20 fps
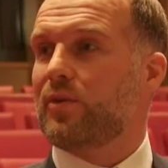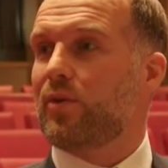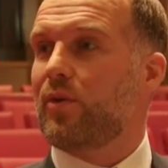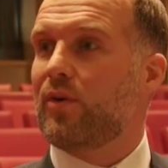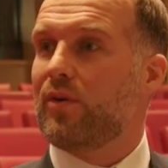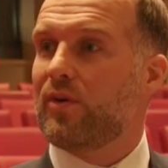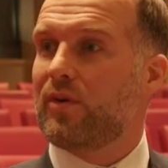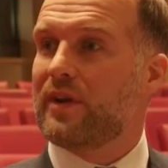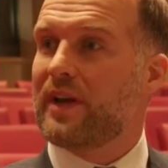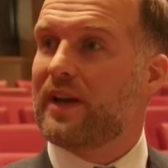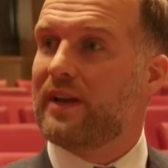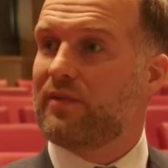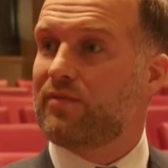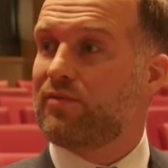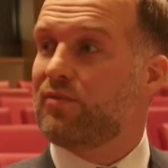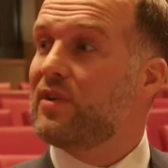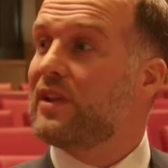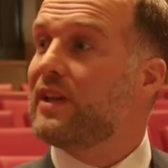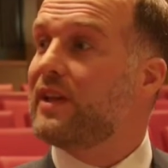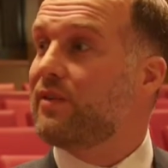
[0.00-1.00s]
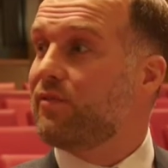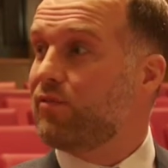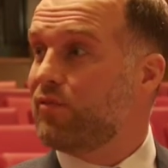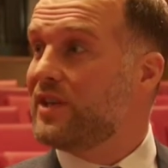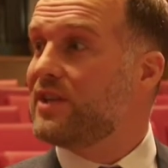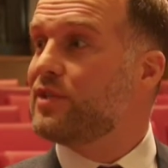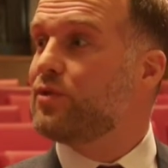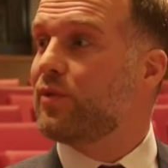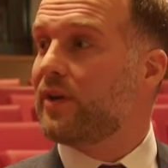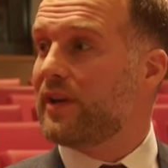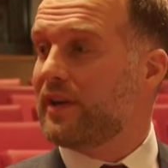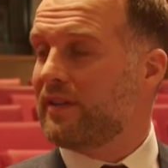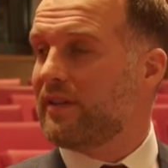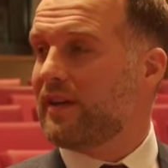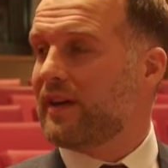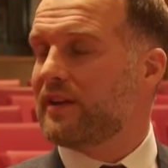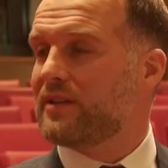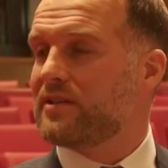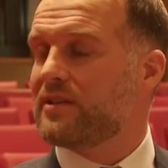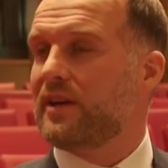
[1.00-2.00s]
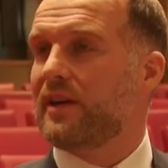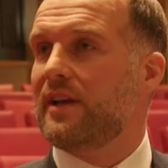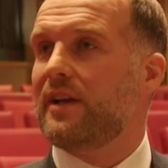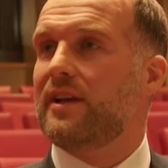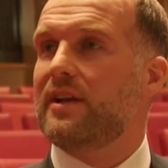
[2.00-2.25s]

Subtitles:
or kind of really redoing things.